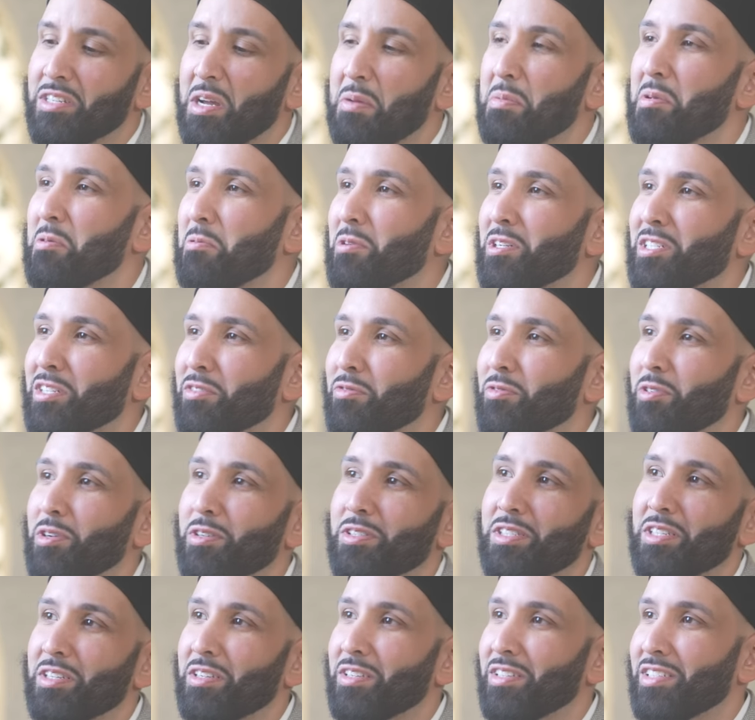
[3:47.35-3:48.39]
Tell me what's the
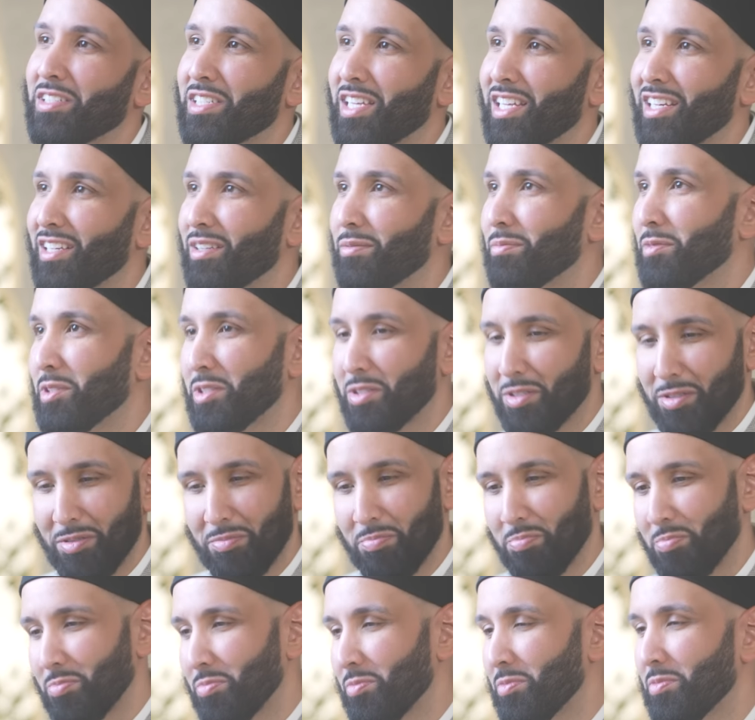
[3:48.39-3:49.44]
first thing you're going to say to him, just
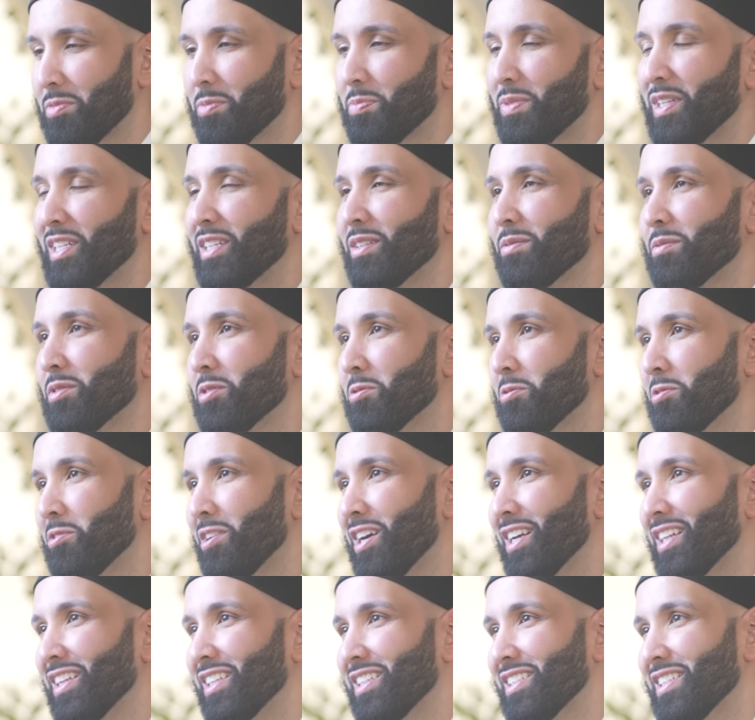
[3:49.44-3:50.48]
speaking to him
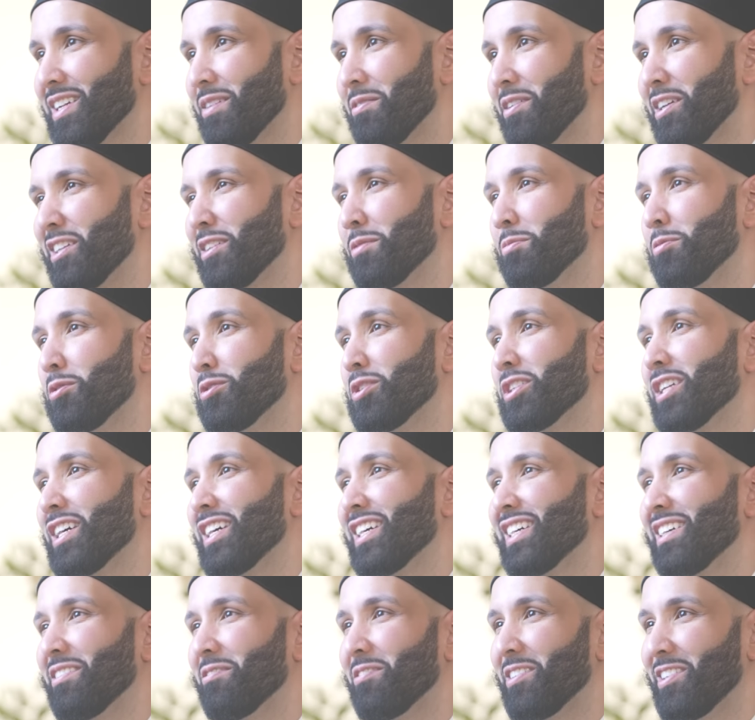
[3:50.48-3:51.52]
directly. I alaikum,
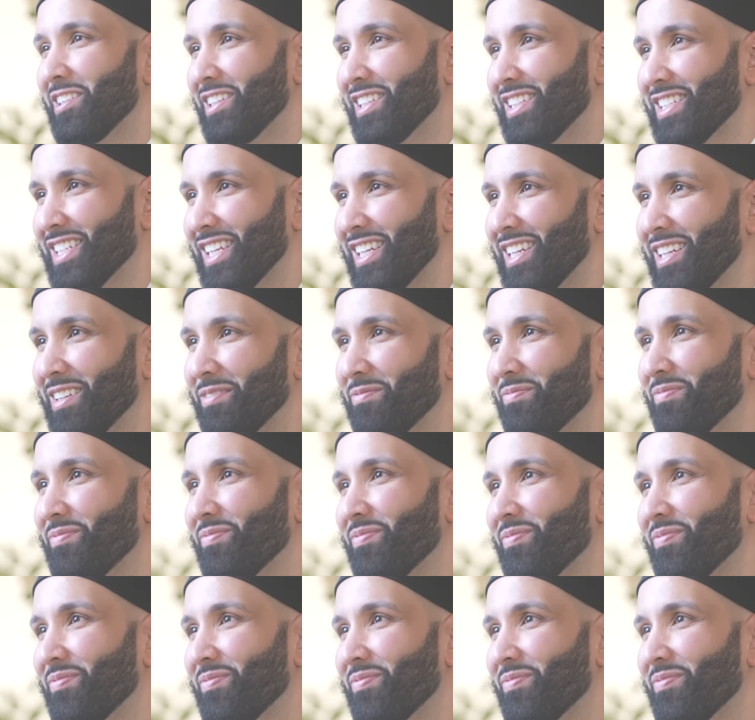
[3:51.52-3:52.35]
Musa. What are you going to say to him?